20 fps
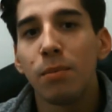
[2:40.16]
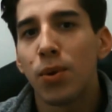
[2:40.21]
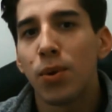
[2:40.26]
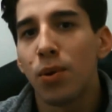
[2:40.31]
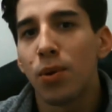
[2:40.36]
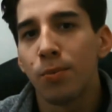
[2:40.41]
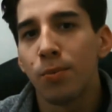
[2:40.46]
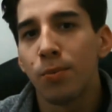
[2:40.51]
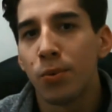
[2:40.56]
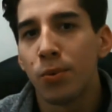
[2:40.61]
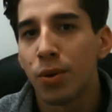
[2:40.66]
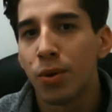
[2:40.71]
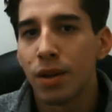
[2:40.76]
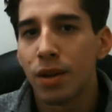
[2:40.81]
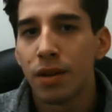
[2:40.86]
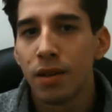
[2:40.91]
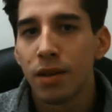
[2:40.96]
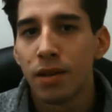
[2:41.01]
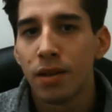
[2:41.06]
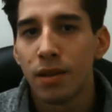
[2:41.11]
lot more homework
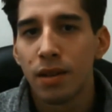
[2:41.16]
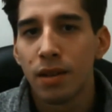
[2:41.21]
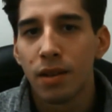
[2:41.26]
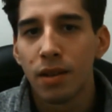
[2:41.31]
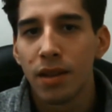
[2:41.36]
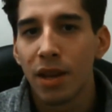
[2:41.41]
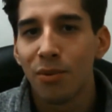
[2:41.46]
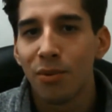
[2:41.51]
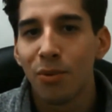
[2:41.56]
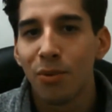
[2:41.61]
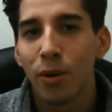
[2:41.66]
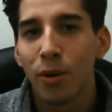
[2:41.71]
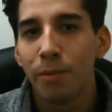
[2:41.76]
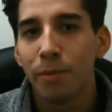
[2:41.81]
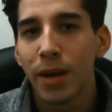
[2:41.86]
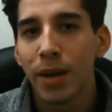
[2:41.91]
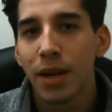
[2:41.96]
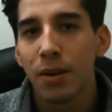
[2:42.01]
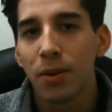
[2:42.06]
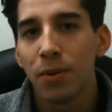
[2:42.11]
than we
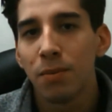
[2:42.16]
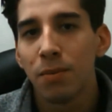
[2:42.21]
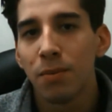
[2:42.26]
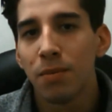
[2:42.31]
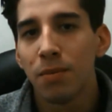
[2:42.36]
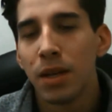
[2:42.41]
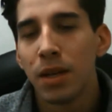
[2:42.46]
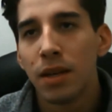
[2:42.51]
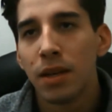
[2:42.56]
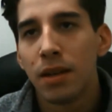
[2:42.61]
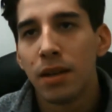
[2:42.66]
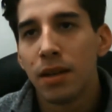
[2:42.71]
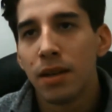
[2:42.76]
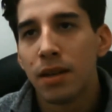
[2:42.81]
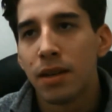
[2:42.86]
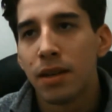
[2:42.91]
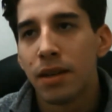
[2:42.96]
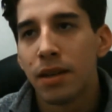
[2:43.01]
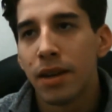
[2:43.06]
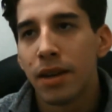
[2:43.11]
were back home.
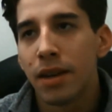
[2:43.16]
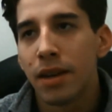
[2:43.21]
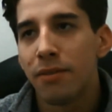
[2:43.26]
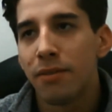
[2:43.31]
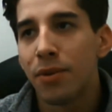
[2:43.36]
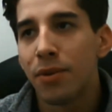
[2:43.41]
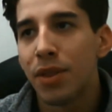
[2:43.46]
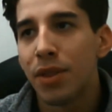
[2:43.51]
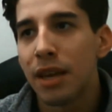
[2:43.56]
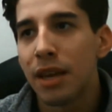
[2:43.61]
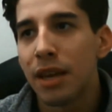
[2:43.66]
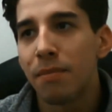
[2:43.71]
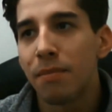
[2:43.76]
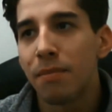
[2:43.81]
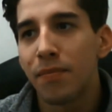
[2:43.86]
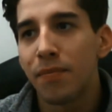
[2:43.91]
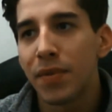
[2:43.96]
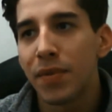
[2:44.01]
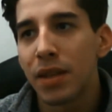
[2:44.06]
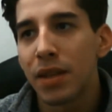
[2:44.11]
For
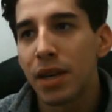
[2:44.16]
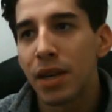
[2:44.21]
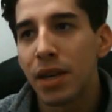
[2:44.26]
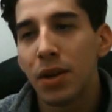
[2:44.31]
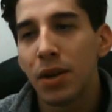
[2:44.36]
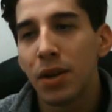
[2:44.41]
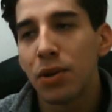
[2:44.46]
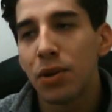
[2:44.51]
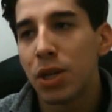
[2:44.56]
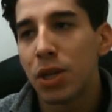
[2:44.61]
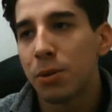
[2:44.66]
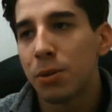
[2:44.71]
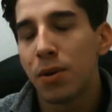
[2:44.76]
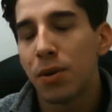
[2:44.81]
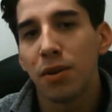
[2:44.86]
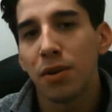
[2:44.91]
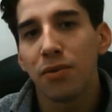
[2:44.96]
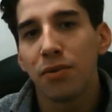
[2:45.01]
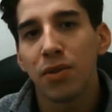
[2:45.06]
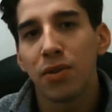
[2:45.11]
them, a huge
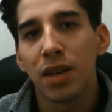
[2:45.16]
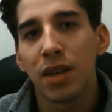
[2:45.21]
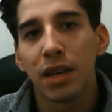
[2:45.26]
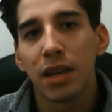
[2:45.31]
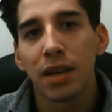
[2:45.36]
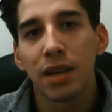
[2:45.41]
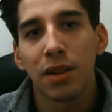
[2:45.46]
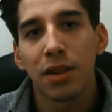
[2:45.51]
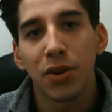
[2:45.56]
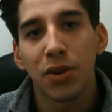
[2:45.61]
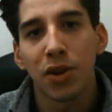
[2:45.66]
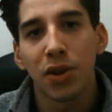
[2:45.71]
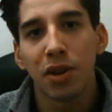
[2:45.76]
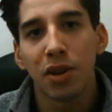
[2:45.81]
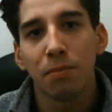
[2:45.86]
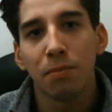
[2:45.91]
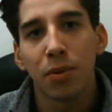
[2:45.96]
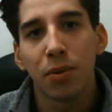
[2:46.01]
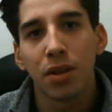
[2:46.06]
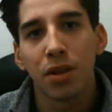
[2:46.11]
part of the
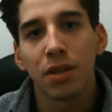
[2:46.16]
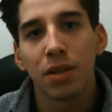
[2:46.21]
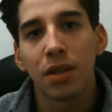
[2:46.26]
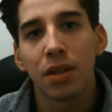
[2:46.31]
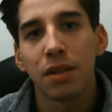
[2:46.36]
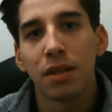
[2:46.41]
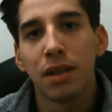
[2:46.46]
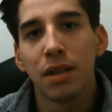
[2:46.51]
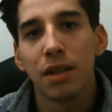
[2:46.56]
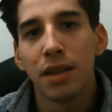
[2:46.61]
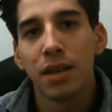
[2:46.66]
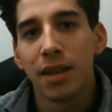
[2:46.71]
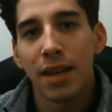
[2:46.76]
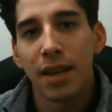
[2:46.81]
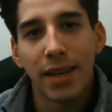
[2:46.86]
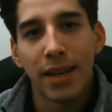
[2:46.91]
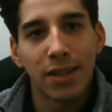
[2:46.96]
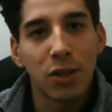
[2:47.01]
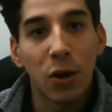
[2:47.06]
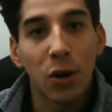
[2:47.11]
learning process,
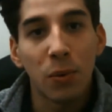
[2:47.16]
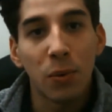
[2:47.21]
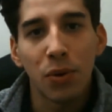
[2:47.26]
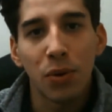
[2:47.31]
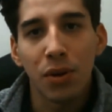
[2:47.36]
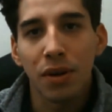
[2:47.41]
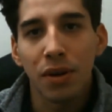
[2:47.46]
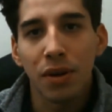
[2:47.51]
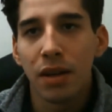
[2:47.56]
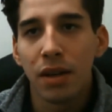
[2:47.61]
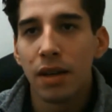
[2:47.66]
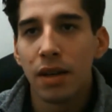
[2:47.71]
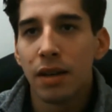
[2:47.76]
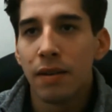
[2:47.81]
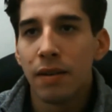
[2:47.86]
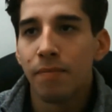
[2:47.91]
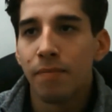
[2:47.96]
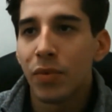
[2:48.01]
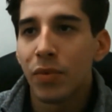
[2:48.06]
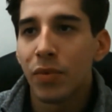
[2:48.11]
it's homework.
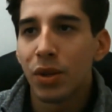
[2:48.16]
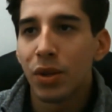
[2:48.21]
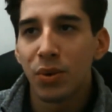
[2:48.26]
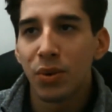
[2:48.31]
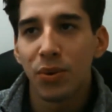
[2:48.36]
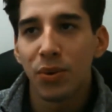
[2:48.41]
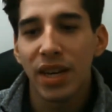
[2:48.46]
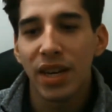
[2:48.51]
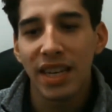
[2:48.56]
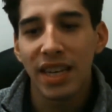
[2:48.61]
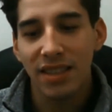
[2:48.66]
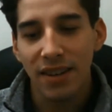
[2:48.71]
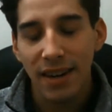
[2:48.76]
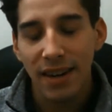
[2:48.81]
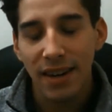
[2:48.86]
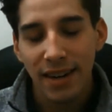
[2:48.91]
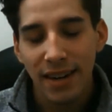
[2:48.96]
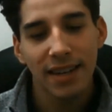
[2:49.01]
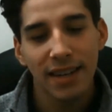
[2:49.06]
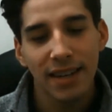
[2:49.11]
You get
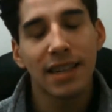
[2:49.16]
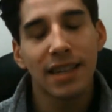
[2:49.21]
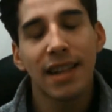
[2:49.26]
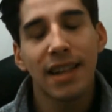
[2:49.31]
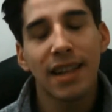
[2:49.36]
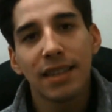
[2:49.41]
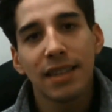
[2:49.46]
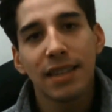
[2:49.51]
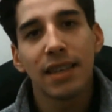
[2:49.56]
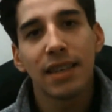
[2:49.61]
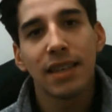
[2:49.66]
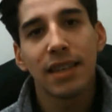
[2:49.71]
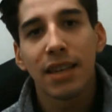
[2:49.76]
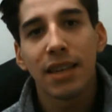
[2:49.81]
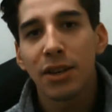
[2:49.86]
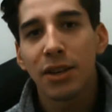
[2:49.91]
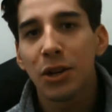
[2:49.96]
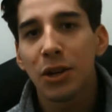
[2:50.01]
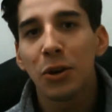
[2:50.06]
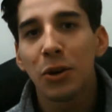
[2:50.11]
taught in class,
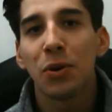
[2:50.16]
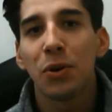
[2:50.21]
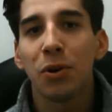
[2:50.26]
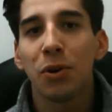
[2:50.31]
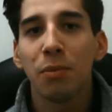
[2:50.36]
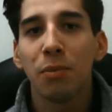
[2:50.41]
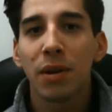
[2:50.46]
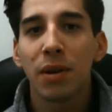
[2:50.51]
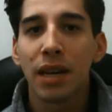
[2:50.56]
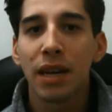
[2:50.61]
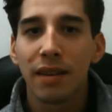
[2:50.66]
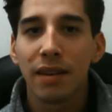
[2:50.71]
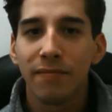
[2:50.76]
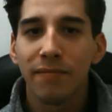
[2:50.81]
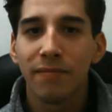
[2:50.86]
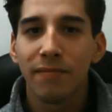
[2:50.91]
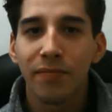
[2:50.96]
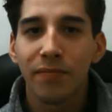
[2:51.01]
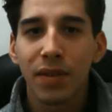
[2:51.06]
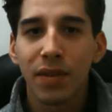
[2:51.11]
and then you go home, and
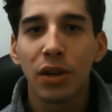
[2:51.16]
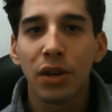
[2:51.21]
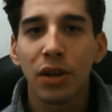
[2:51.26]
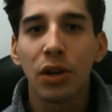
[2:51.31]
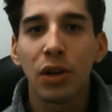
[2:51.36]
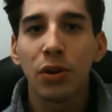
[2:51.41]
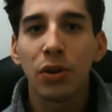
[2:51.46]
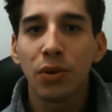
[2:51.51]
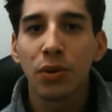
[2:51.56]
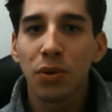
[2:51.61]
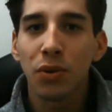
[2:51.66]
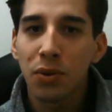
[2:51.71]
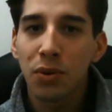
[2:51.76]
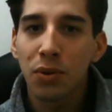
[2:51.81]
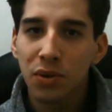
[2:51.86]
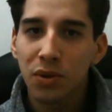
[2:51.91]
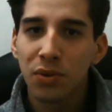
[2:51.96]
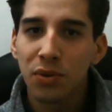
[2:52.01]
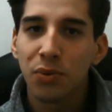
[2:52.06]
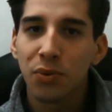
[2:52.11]
you
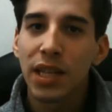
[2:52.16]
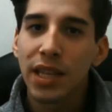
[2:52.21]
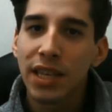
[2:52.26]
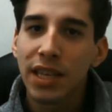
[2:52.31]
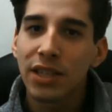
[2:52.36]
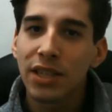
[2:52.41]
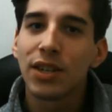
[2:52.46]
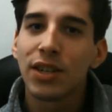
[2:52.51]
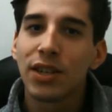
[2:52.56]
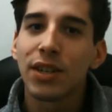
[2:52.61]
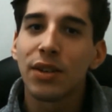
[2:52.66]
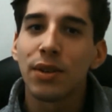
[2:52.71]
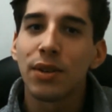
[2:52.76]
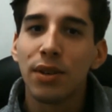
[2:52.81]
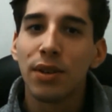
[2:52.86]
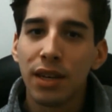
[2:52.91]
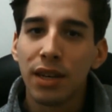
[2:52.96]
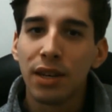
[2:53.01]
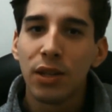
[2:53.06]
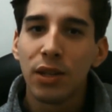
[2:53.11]
use what they taught
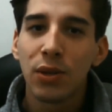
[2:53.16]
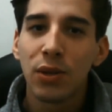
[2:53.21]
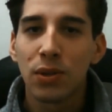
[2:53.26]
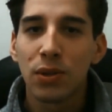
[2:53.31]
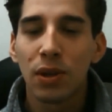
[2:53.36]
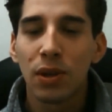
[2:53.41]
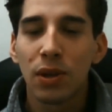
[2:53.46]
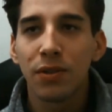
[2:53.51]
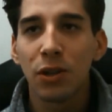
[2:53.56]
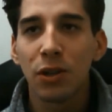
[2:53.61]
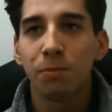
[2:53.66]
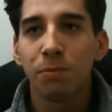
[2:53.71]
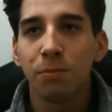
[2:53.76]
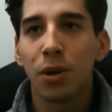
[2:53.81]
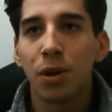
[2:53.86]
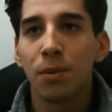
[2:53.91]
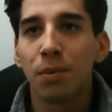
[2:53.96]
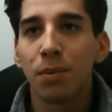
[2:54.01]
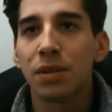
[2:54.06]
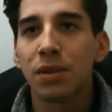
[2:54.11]
you to solve certain
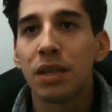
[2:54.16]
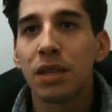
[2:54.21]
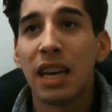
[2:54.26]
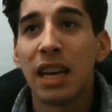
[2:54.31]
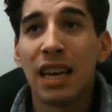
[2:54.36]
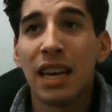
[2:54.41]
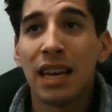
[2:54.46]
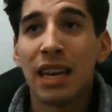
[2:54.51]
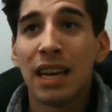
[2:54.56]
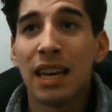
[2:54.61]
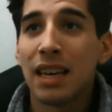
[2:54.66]
problems.